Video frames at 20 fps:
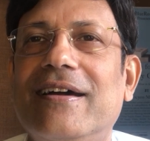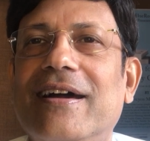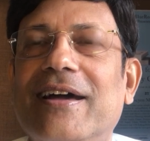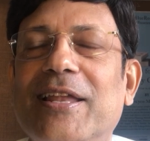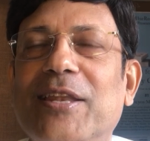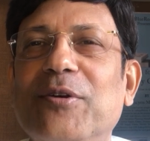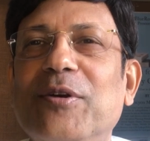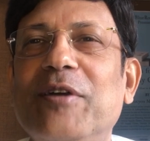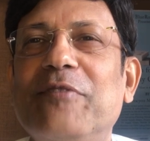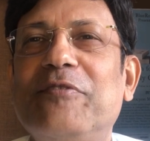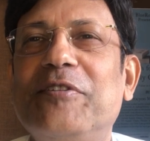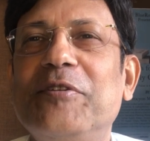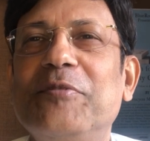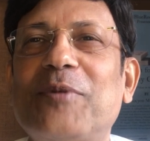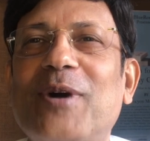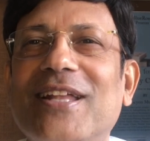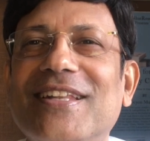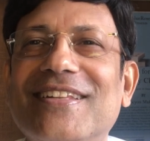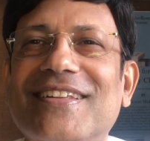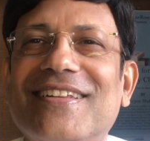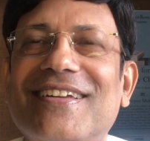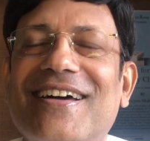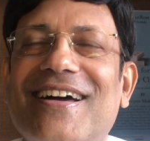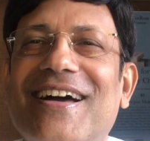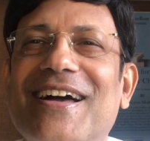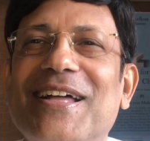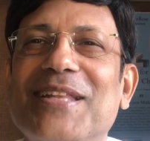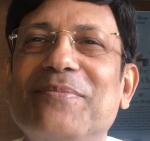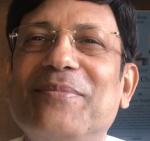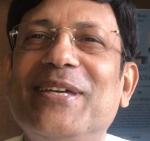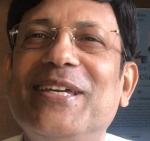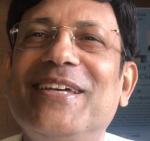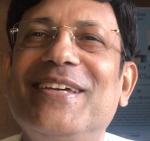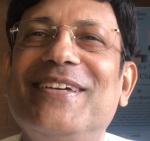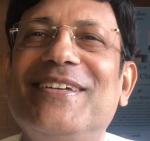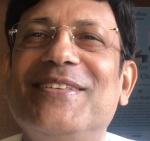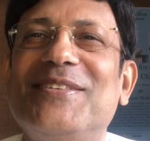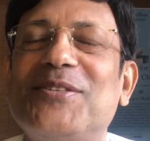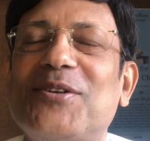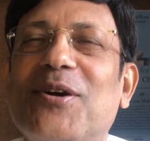Hello everyone, I'll
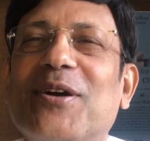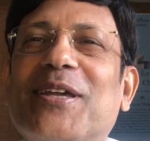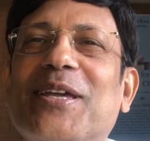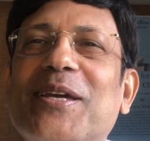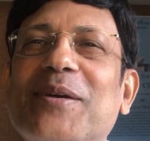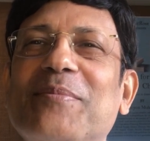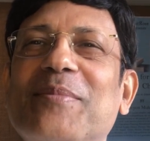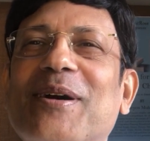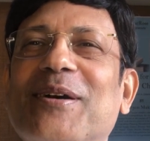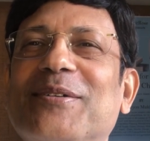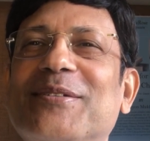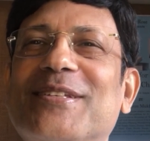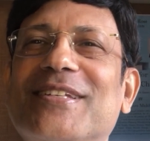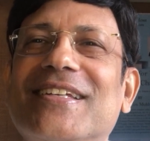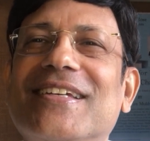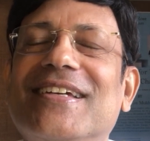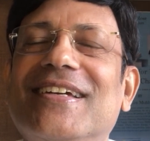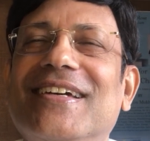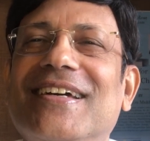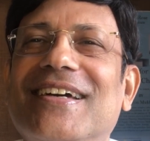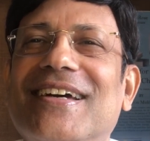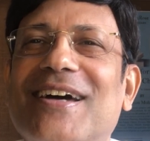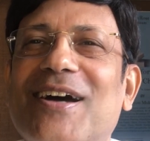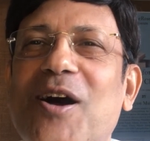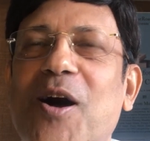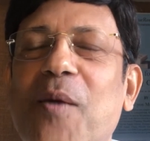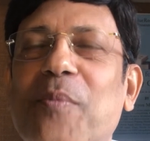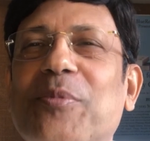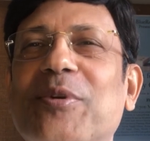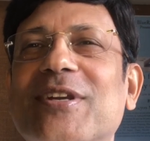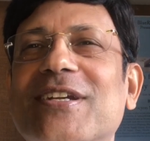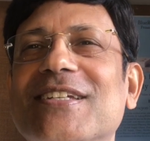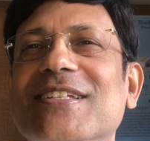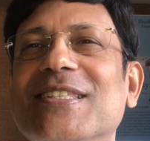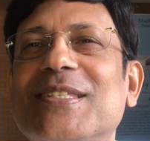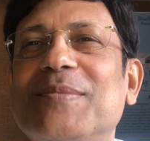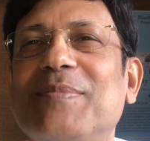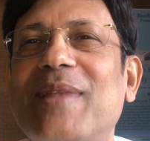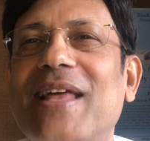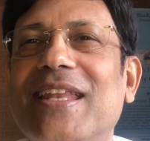be talking about
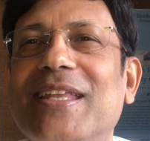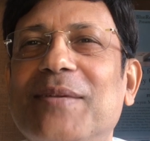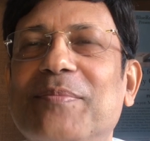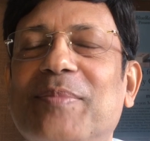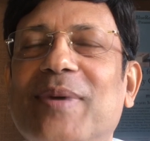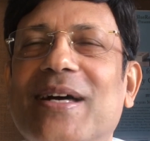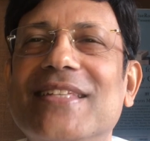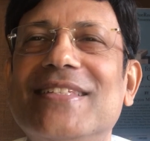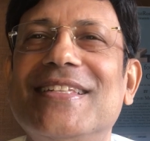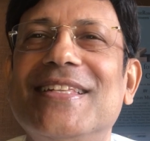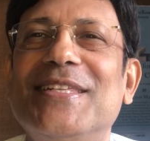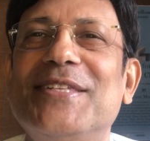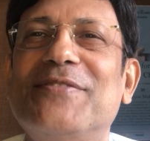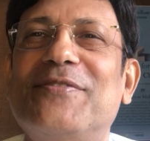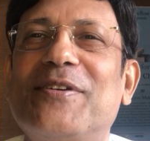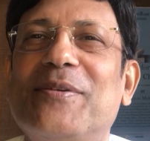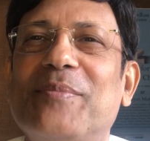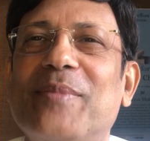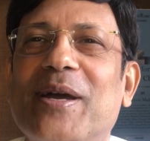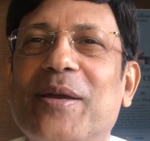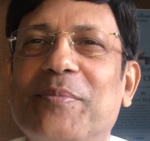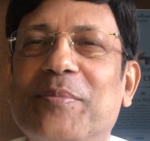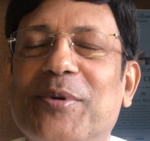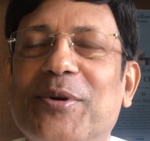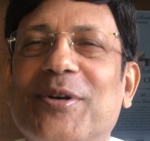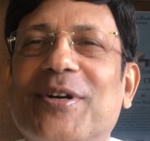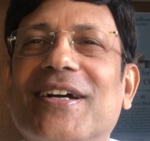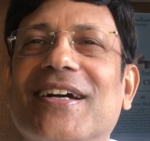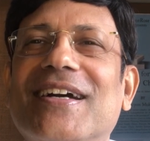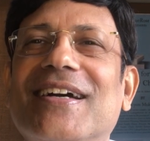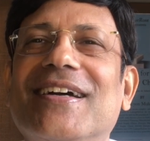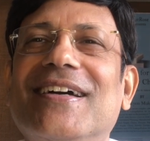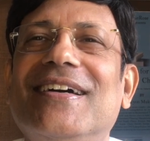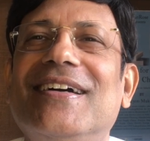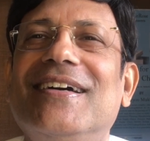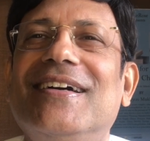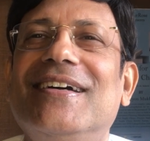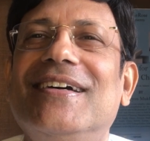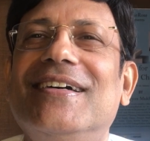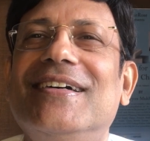operations planning puzzles from my book,
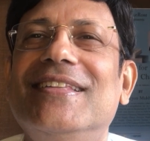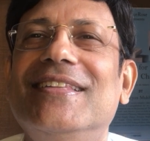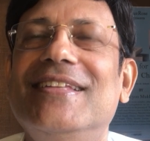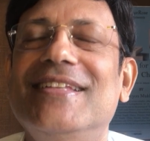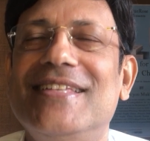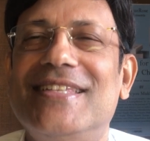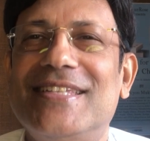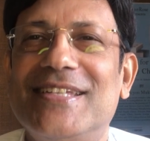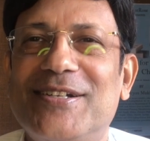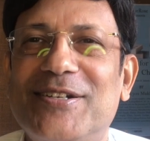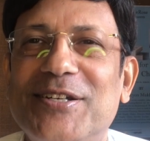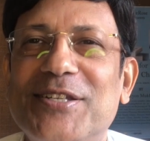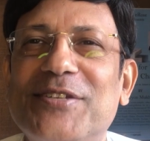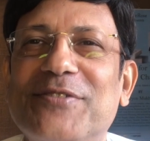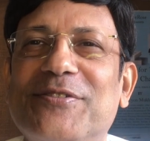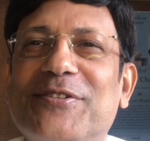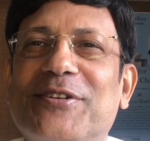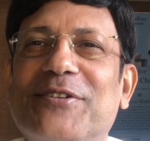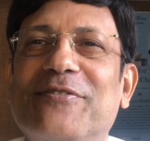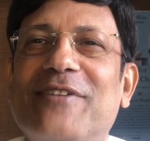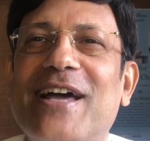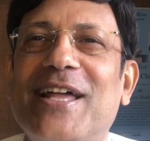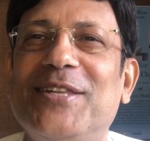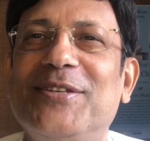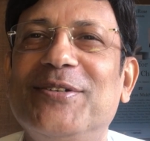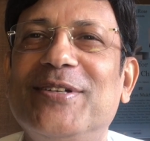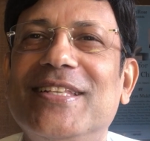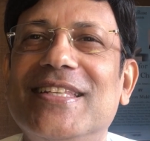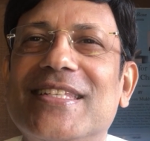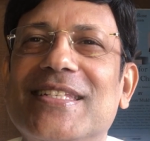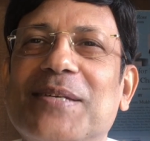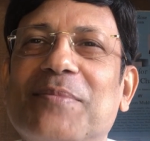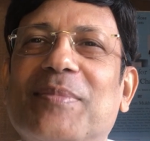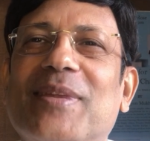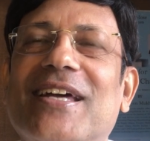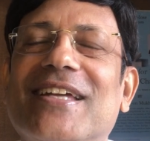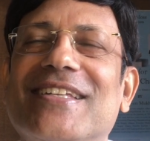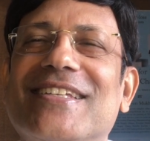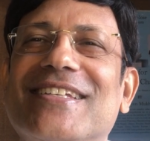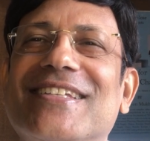The Search for Value in
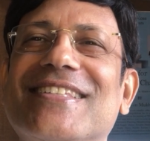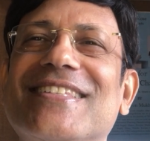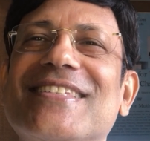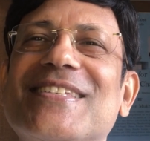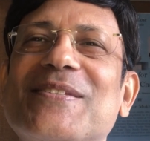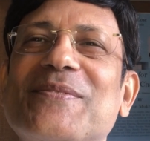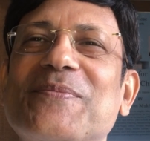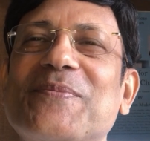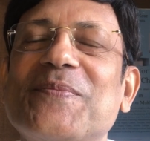Supply Chains.